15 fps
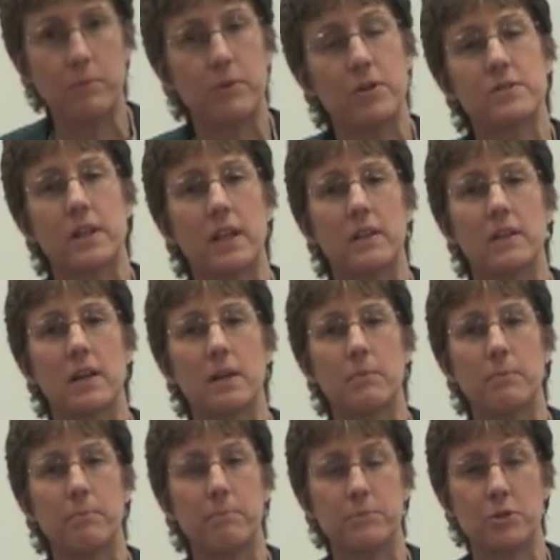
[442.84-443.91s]
using the
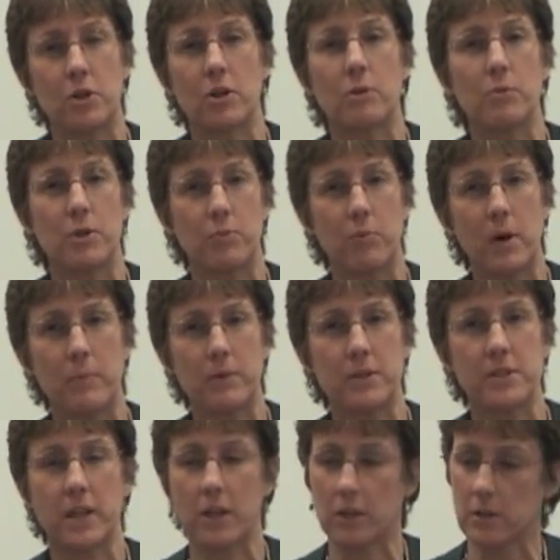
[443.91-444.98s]
journal with one
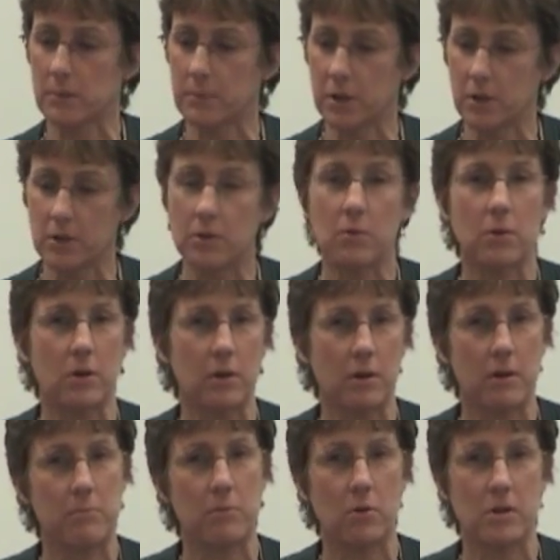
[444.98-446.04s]
particular book or
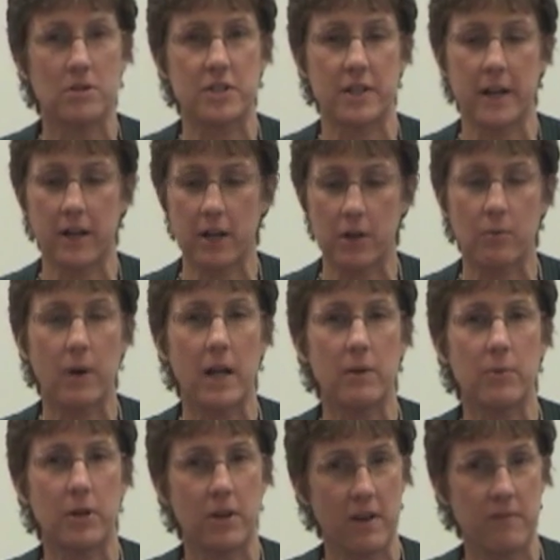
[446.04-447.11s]
a more generic way
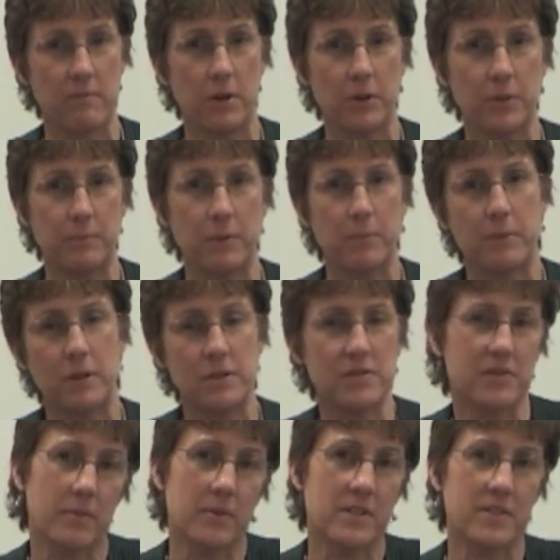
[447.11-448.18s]
where you have multiple books.
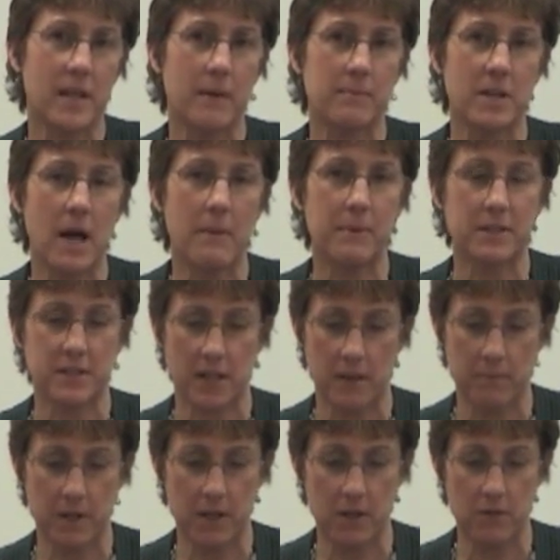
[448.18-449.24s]
Some of the same topics
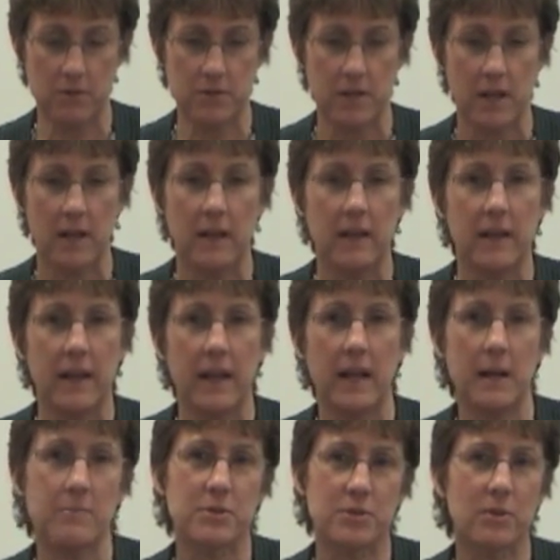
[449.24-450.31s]
can be used. And
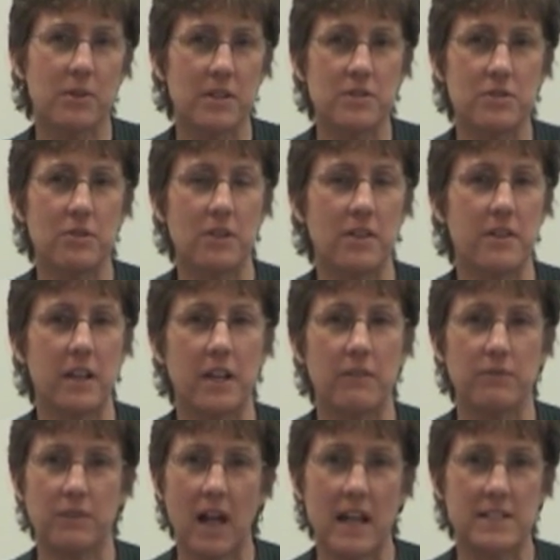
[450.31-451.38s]
I'm sure that you can think
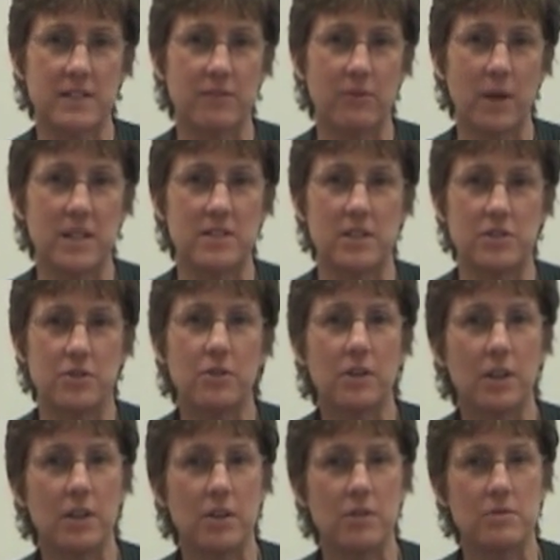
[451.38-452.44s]
of lots of ways that you
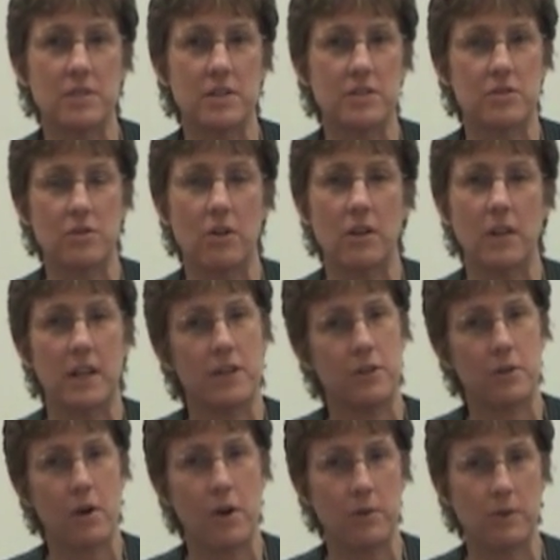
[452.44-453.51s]
can use this journal in
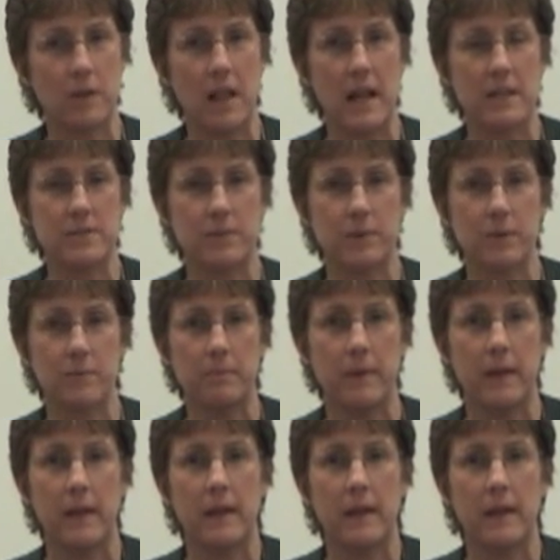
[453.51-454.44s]
your own classroom.